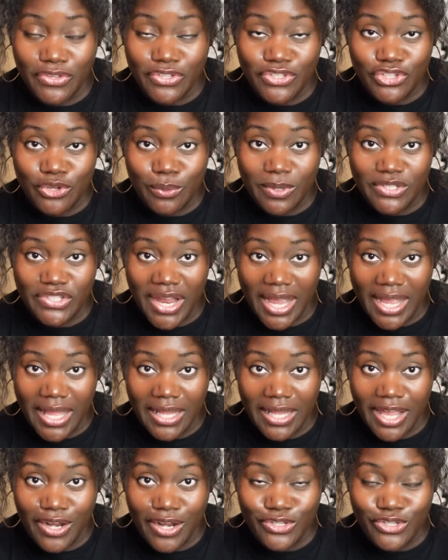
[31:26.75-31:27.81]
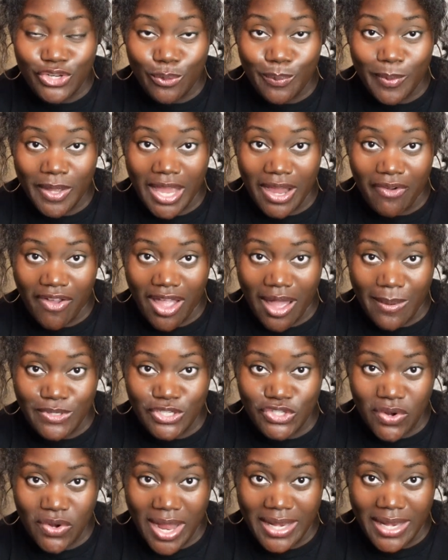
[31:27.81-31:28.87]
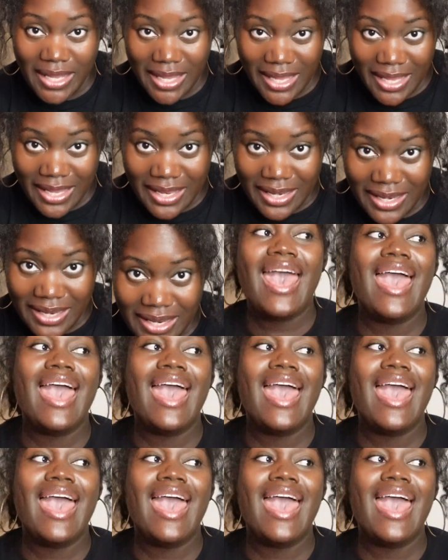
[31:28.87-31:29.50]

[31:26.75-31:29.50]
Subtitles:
Stewart jack-o'-lantern topiary I was trying to get.